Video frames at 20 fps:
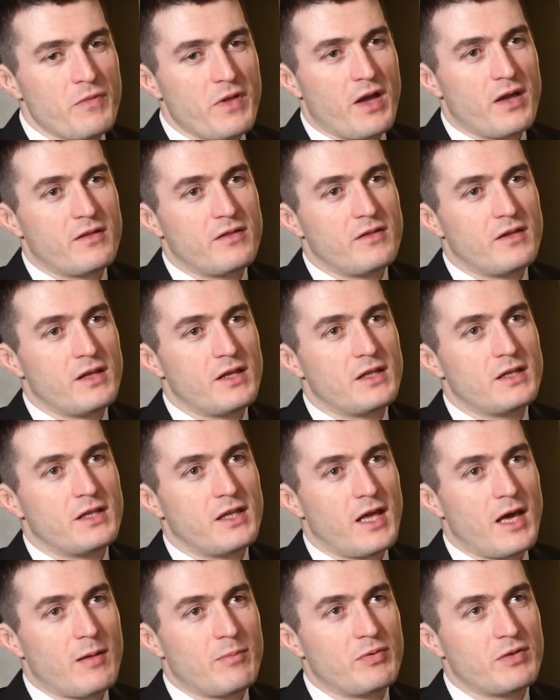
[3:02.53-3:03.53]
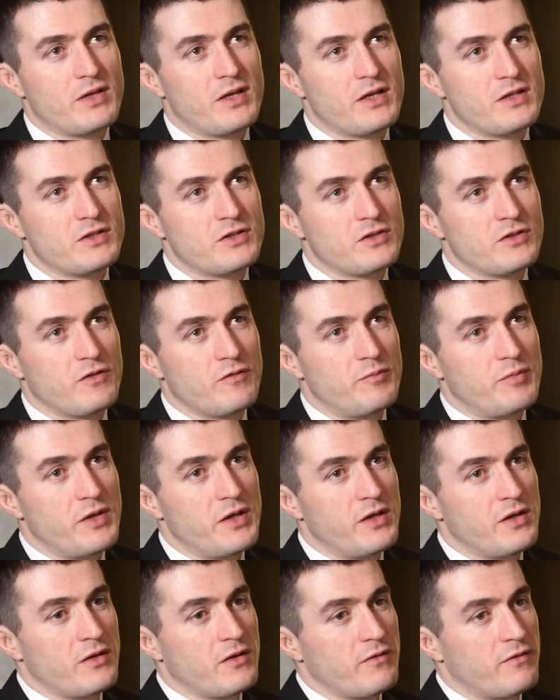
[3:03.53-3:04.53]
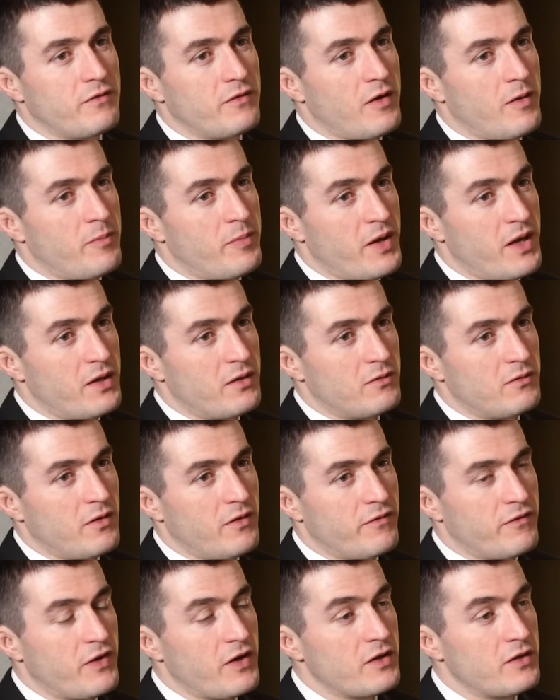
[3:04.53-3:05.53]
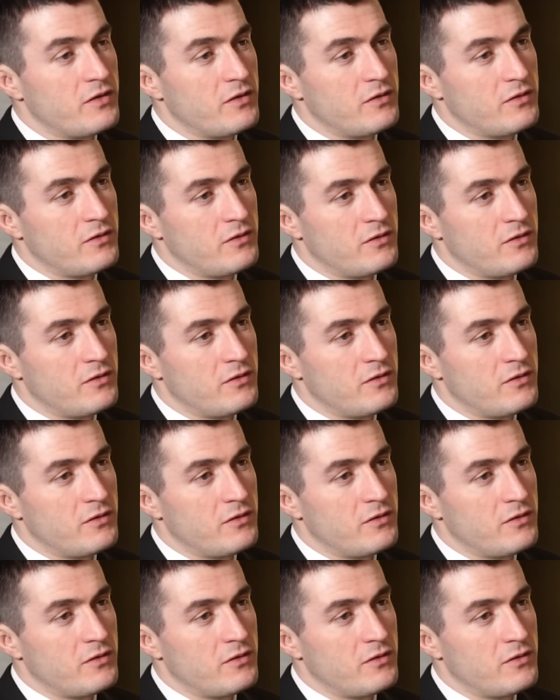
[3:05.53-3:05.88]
I think the application of being a pet, a friend.